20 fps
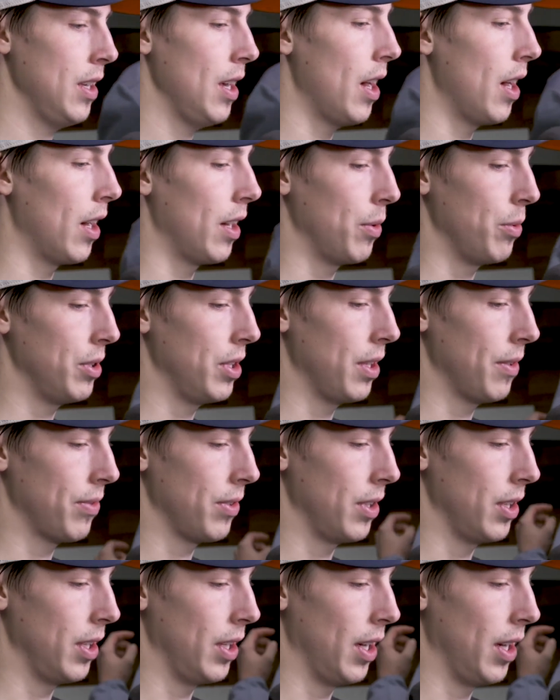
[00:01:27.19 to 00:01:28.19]
Yeah, we
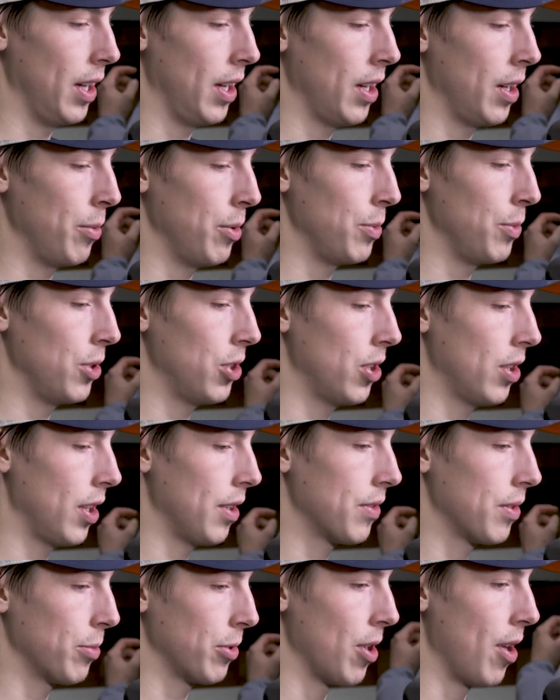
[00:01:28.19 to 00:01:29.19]
definitely, I mean, we should
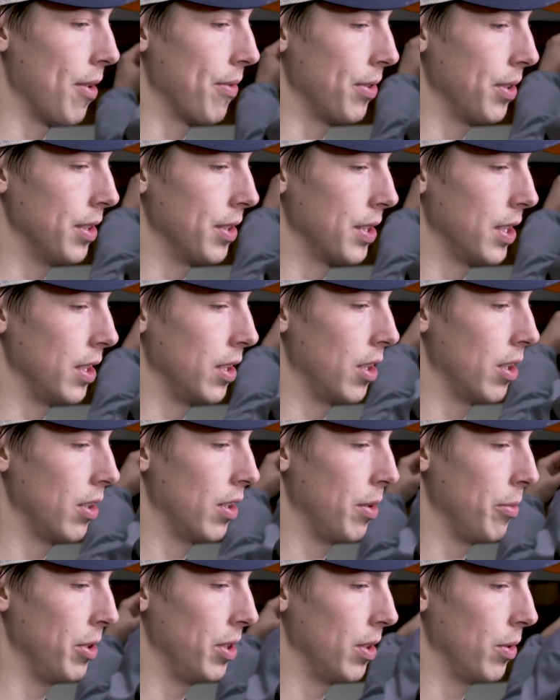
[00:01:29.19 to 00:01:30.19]
have some confidence in
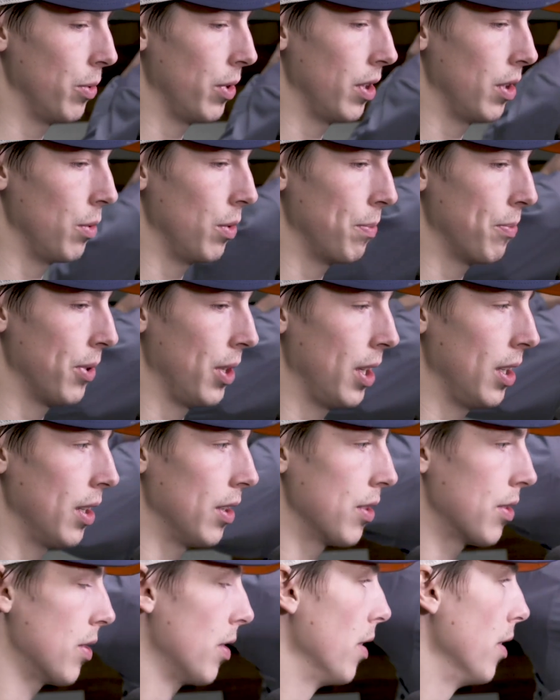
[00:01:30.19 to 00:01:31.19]
here. I mean, the way that we played
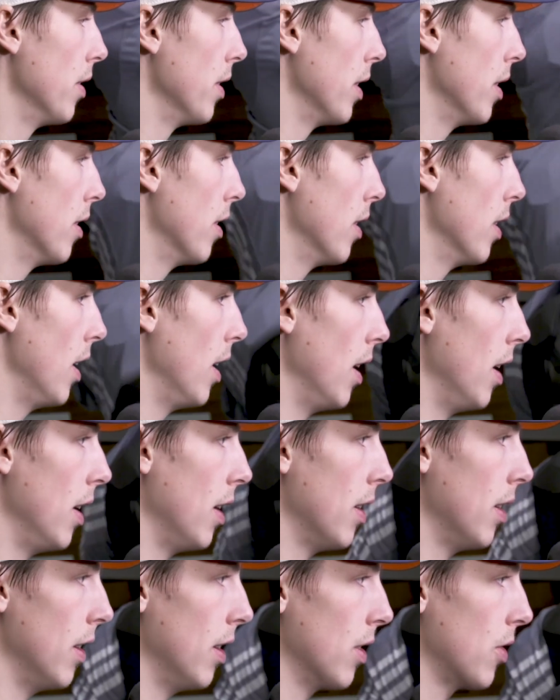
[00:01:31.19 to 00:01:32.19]
at the start of the
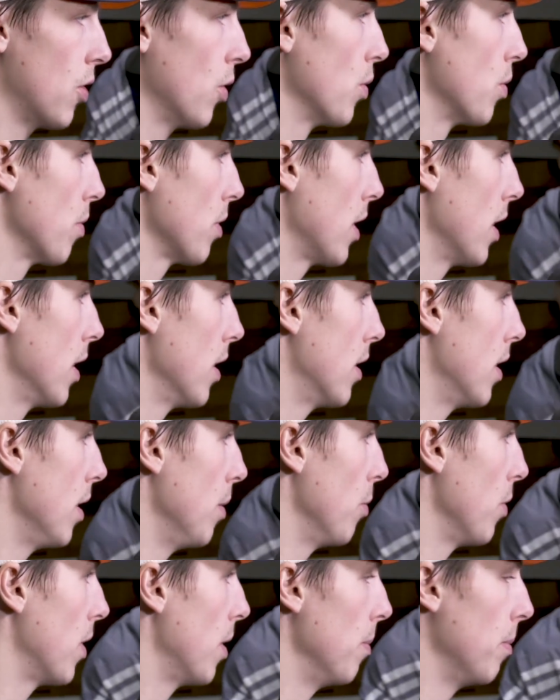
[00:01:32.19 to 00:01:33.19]
year shows what kind of
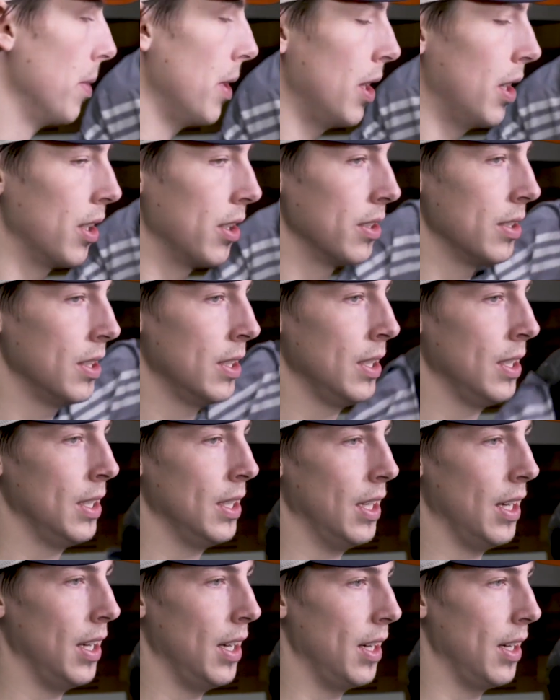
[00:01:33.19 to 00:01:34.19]
team we can be, and
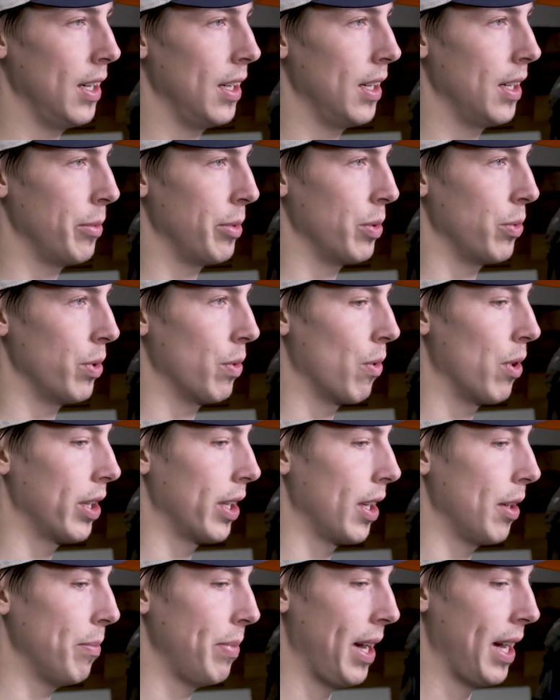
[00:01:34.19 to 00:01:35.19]
I mean, we want
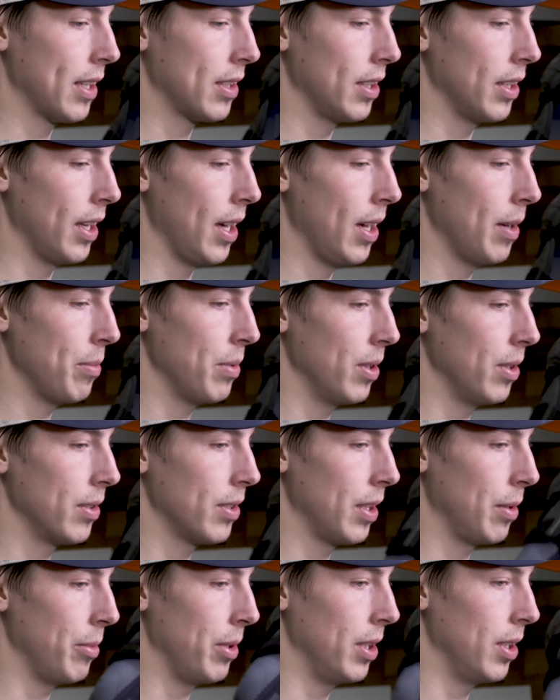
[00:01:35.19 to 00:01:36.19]
to get back to that,
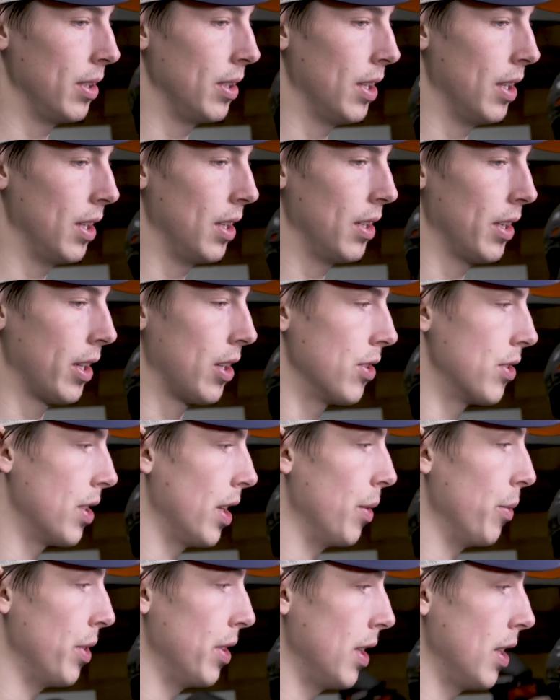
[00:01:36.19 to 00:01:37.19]
but I mean, like you
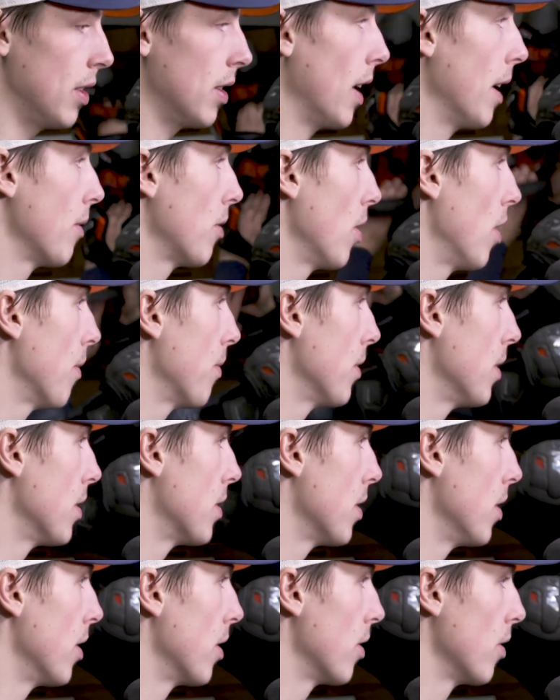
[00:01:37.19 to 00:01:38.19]
said, we need to have
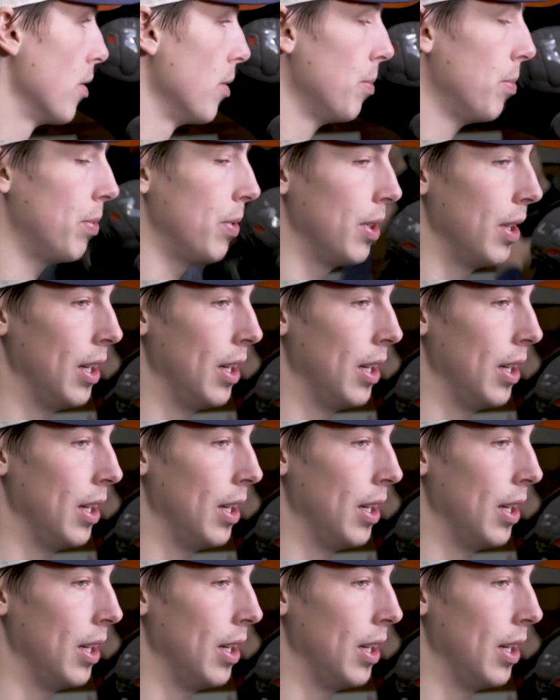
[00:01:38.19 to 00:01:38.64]
confidence in our group.